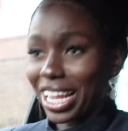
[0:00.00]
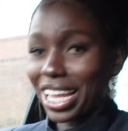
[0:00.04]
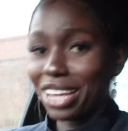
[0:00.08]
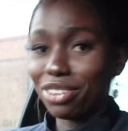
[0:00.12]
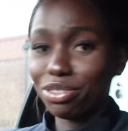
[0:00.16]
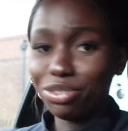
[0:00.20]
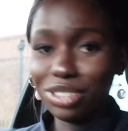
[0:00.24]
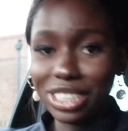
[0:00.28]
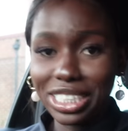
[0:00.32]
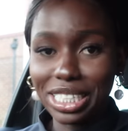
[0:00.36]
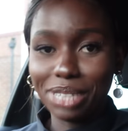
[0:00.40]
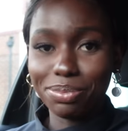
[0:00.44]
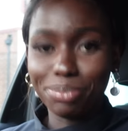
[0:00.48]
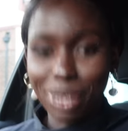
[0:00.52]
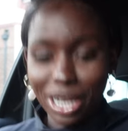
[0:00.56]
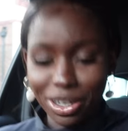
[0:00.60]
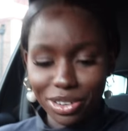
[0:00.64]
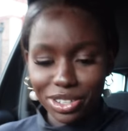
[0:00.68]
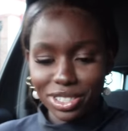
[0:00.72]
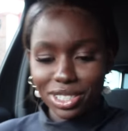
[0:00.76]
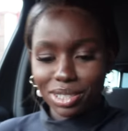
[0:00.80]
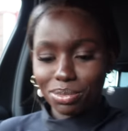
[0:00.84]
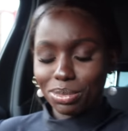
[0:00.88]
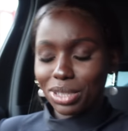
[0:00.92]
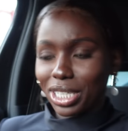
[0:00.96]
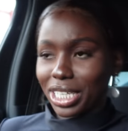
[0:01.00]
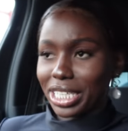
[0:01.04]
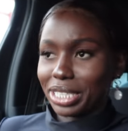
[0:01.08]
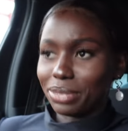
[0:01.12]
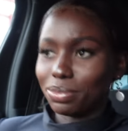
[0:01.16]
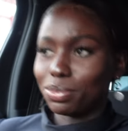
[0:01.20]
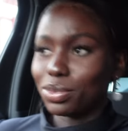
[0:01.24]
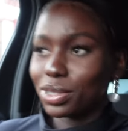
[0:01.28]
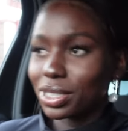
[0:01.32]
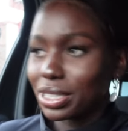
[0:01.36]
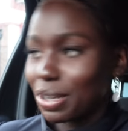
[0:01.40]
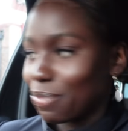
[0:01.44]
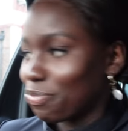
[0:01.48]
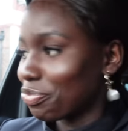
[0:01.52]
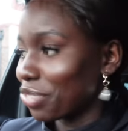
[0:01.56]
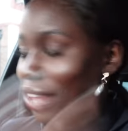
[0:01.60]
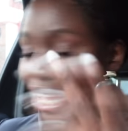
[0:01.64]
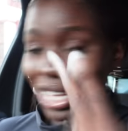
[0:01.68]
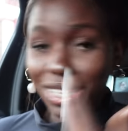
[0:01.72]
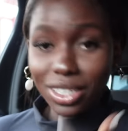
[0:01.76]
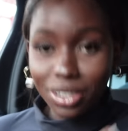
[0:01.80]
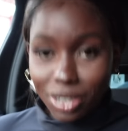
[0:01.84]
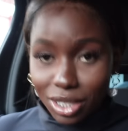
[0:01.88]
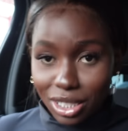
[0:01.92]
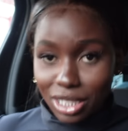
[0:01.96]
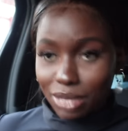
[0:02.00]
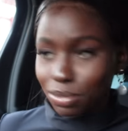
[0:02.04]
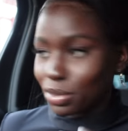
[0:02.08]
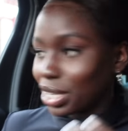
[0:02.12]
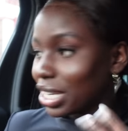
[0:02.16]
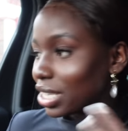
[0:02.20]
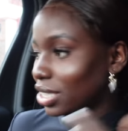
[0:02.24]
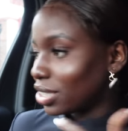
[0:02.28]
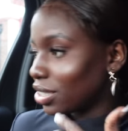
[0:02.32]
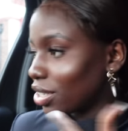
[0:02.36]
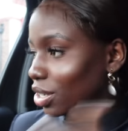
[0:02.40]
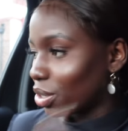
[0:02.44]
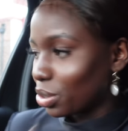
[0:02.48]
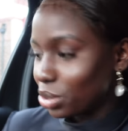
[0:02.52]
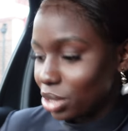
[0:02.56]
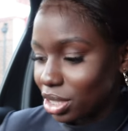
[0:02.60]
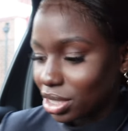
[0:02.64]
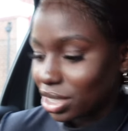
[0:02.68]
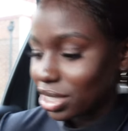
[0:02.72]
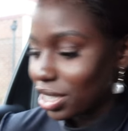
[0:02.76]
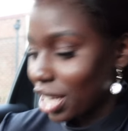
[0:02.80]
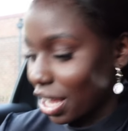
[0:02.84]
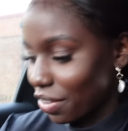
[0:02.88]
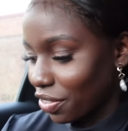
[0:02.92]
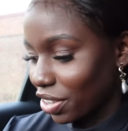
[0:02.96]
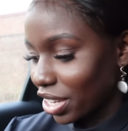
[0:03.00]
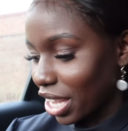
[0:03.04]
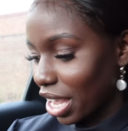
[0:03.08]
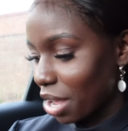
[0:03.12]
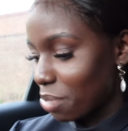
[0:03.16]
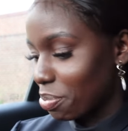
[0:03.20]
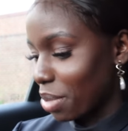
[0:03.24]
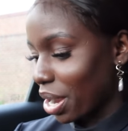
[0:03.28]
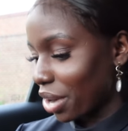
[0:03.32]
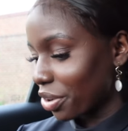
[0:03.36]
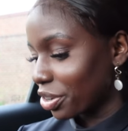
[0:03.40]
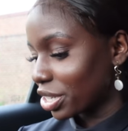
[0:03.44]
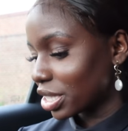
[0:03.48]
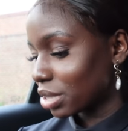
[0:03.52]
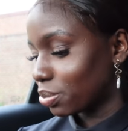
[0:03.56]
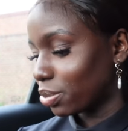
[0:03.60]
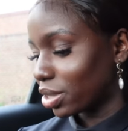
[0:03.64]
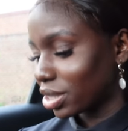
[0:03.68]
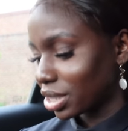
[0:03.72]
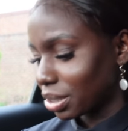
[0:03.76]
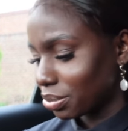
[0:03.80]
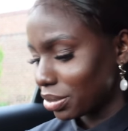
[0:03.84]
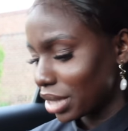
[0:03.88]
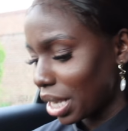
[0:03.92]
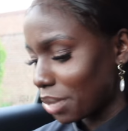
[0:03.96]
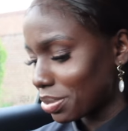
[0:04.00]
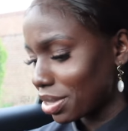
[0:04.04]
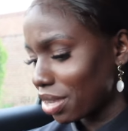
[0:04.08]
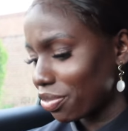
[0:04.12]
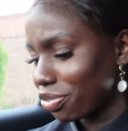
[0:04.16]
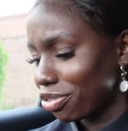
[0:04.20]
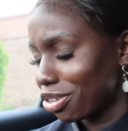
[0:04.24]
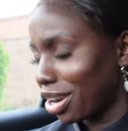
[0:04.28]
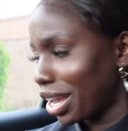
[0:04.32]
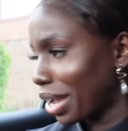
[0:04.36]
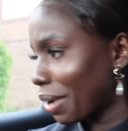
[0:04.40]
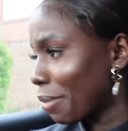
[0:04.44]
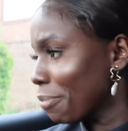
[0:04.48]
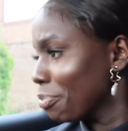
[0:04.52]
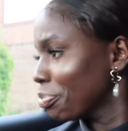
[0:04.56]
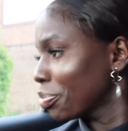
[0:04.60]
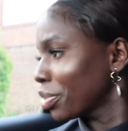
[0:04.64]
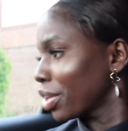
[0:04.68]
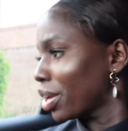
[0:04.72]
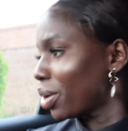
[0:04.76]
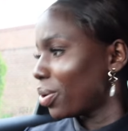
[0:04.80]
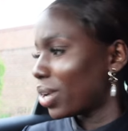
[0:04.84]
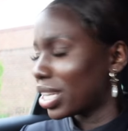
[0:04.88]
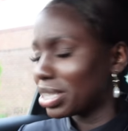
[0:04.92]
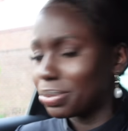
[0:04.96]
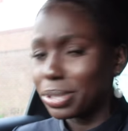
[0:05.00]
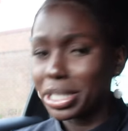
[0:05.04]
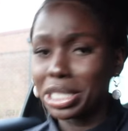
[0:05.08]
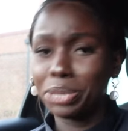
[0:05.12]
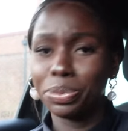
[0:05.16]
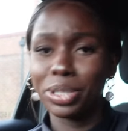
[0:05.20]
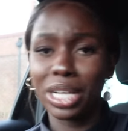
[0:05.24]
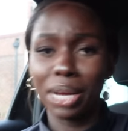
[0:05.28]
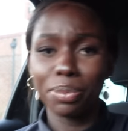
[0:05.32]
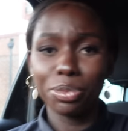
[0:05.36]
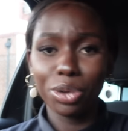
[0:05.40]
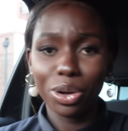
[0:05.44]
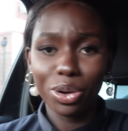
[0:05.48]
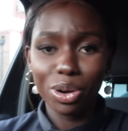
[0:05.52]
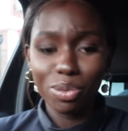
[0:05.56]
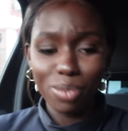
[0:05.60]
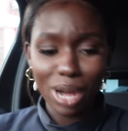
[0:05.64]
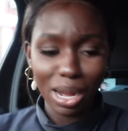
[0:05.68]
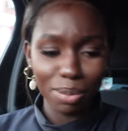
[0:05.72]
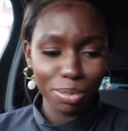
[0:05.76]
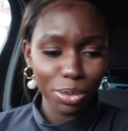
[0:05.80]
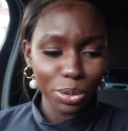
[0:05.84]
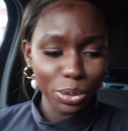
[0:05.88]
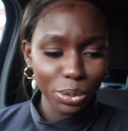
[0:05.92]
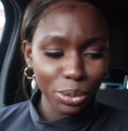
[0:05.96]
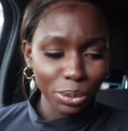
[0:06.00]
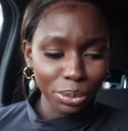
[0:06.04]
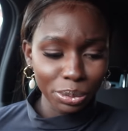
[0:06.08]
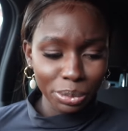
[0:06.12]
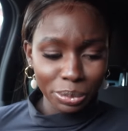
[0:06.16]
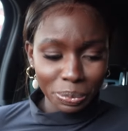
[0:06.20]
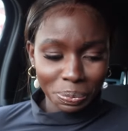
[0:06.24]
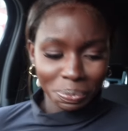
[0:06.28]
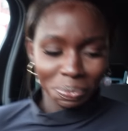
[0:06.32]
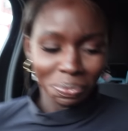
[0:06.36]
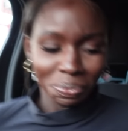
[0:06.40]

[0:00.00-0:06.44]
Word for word: I get really embarrassed sometimes. And this is Lydia who doesn't ever get embarrassed, but sometimes I feel like, especially when I'm not with my boo,